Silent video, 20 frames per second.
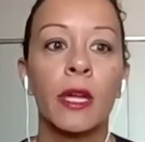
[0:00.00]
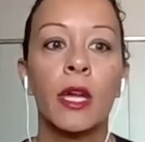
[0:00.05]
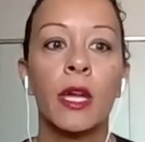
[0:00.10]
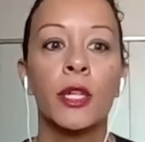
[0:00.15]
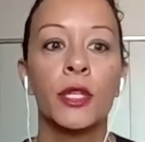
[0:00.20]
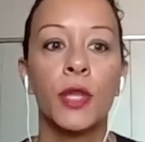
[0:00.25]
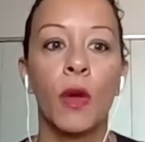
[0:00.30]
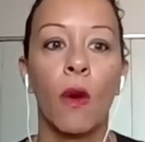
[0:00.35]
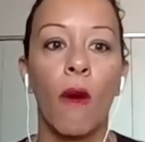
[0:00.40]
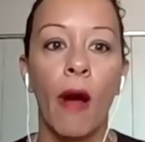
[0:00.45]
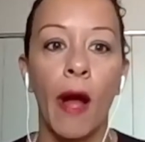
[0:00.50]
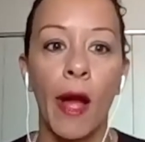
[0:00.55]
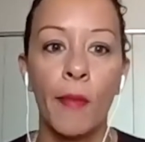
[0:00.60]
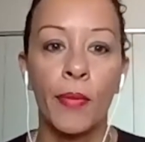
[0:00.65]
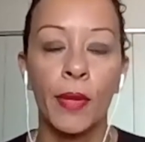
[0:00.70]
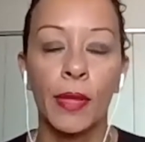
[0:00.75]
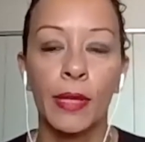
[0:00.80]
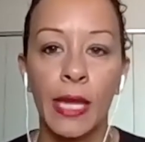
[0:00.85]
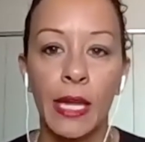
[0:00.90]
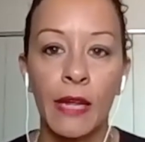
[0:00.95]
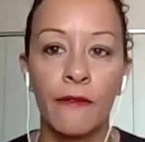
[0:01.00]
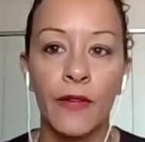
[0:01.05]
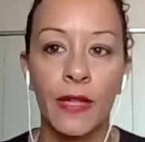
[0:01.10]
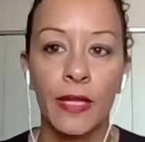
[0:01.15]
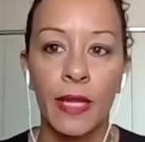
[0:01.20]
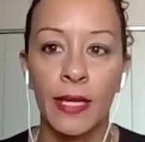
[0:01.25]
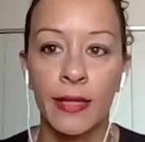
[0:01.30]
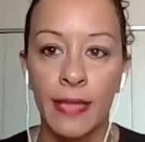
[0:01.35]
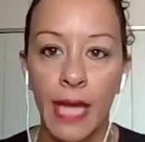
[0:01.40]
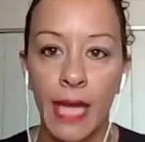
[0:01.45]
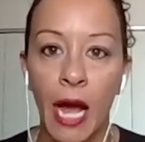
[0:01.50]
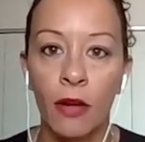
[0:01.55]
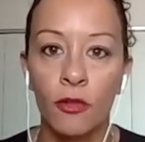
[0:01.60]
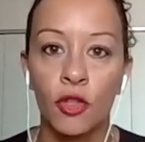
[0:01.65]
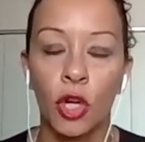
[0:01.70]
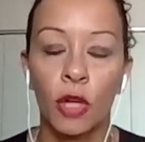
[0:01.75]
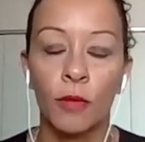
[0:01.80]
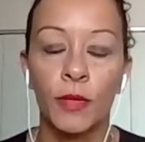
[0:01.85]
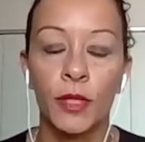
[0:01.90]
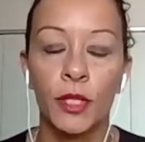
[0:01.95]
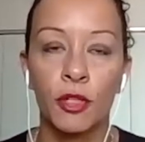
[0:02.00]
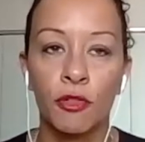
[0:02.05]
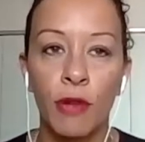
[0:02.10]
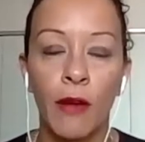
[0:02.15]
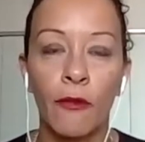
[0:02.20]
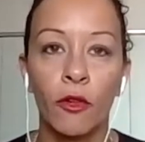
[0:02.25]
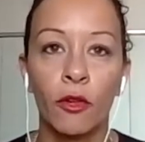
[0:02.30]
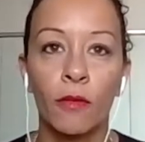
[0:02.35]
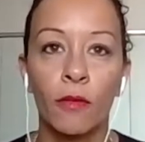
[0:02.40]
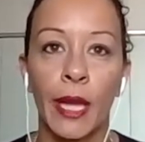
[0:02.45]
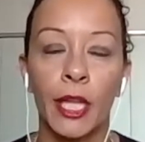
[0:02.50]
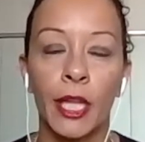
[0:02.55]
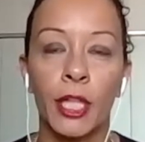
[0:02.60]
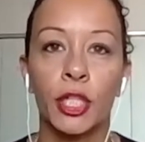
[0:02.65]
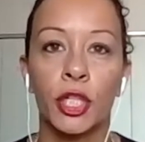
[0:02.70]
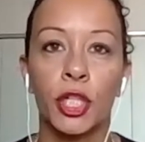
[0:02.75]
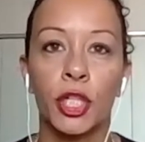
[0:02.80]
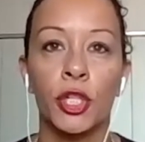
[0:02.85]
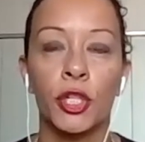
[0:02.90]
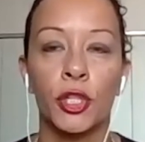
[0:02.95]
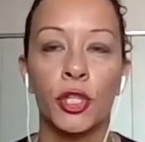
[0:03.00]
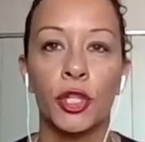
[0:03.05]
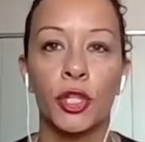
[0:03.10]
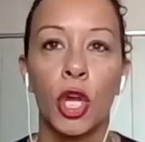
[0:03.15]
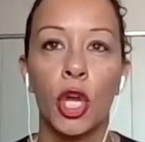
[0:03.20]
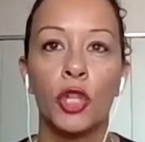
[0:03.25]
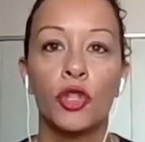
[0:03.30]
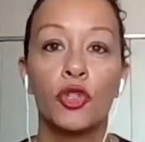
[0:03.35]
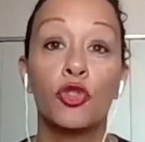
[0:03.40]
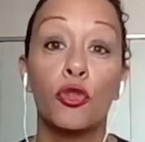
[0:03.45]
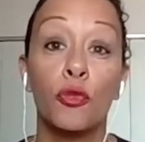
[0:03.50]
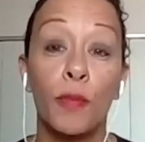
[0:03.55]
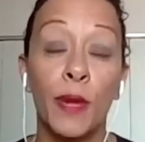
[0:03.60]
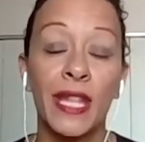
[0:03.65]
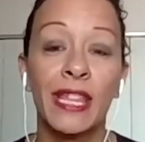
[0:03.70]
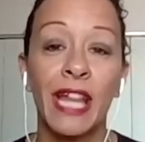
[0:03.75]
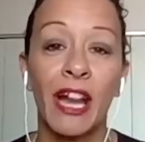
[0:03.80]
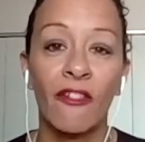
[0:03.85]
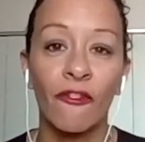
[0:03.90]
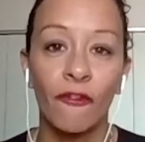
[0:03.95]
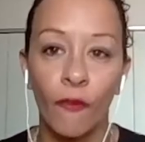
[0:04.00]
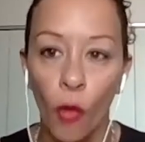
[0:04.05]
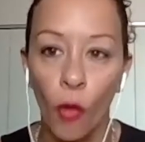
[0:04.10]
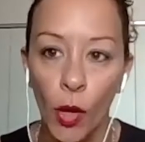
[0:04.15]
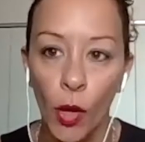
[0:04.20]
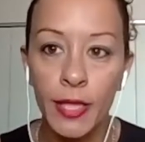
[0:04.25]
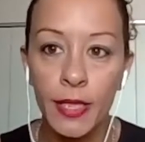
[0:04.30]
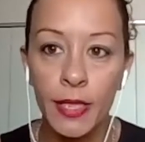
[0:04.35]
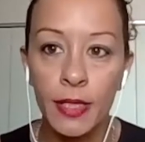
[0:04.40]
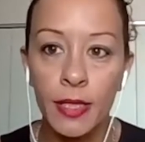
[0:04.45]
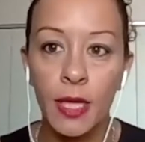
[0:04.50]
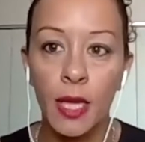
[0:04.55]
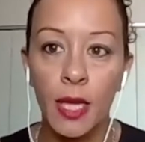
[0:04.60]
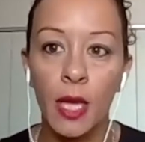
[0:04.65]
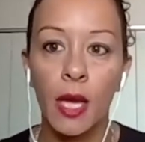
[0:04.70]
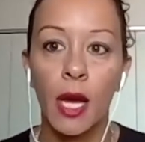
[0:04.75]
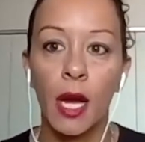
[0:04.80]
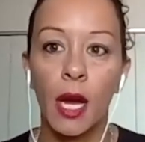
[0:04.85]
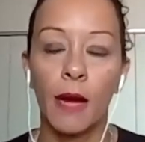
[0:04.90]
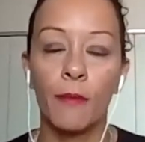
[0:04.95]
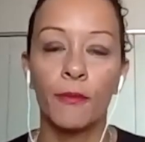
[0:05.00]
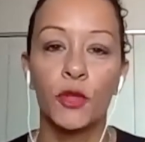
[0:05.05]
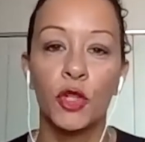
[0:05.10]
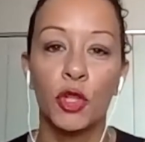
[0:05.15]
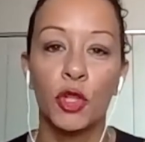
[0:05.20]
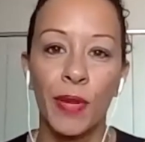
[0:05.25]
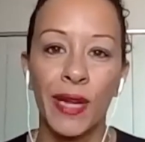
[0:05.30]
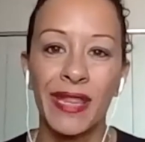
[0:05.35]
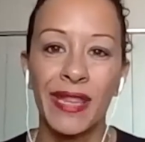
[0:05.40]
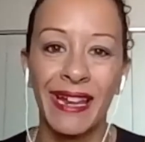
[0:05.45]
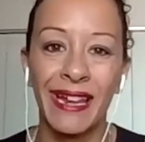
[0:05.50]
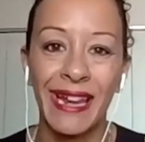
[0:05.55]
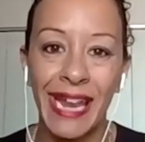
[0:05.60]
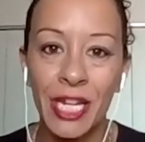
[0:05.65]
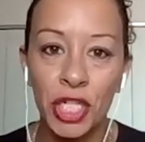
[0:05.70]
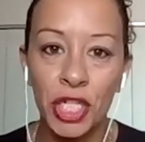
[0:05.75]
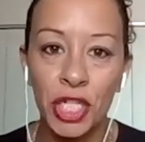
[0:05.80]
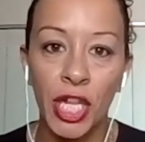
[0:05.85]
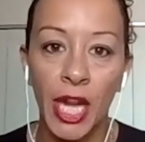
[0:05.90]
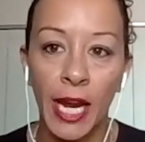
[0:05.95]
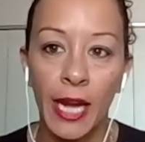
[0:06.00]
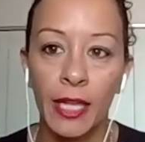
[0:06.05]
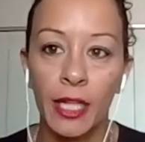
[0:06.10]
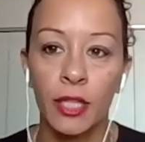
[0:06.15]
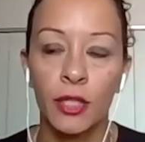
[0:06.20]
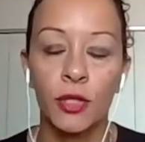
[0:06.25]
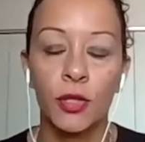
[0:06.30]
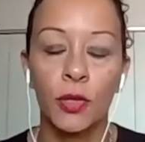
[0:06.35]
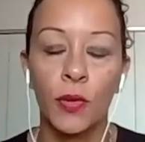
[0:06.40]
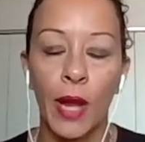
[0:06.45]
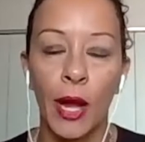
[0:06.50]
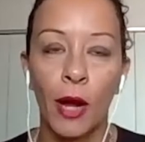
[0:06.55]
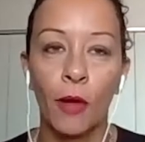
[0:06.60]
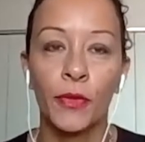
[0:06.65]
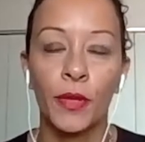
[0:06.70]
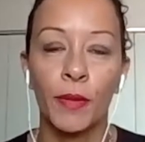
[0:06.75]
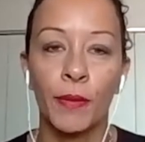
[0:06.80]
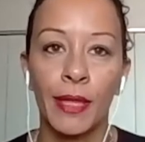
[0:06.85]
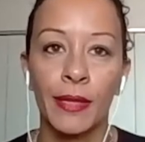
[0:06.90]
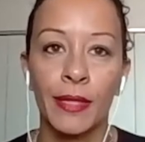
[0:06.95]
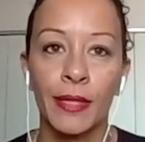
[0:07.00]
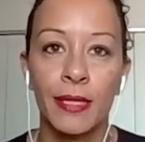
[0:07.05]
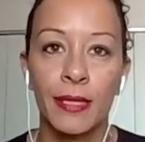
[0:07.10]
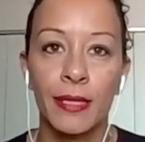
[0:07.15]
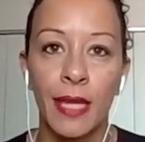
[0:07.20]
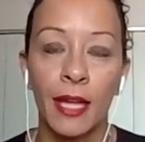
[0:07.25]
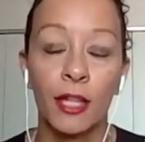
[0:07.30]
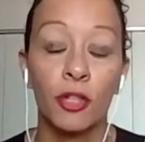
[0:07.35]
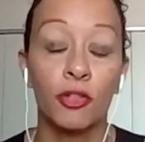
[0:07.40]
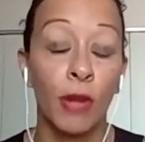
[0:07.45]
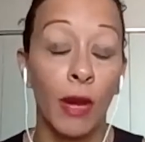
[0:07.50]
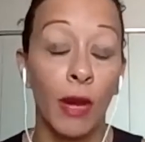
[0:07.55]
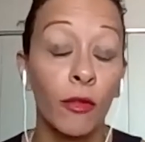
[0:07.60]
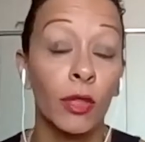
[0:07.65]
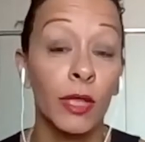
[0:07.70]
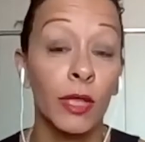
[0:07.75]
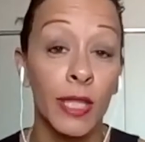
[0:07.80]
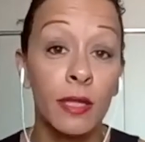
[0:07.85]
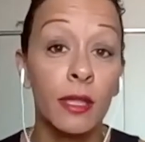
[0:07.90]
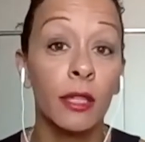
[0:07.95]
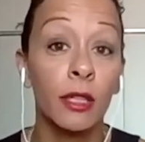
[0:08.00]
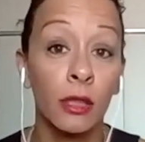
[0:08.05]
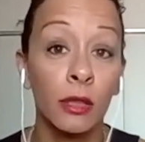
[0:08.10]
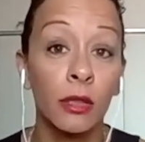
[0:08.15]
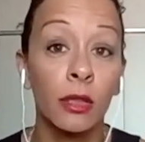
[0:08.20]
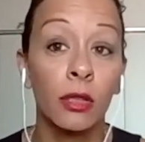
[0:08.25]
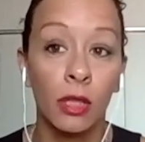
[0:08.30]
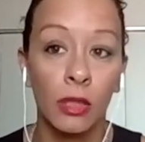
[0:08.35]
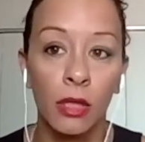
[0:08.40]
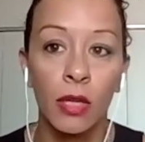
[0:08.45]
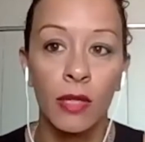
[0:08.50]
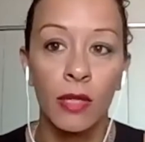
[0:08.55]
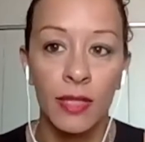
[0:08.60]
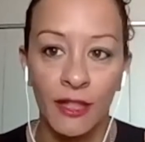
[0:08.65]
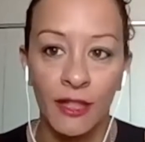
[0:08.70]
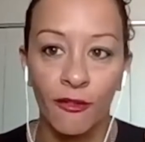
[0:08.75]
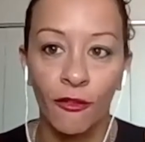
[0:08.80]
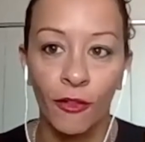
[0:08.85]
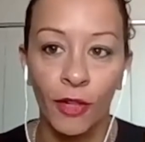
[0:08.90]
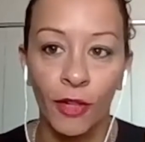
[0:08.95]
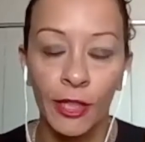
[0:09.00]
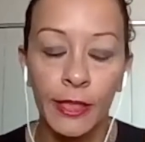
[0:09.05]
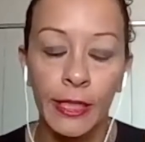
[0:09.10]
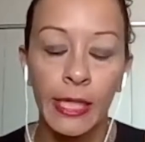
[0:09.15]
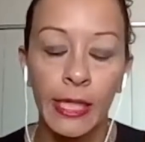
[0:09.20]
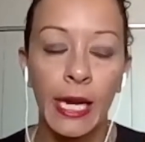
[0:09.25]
So I believe it's our job as travel managers to be that voice, to be that educator, to help them understand travel is going to look a lot different.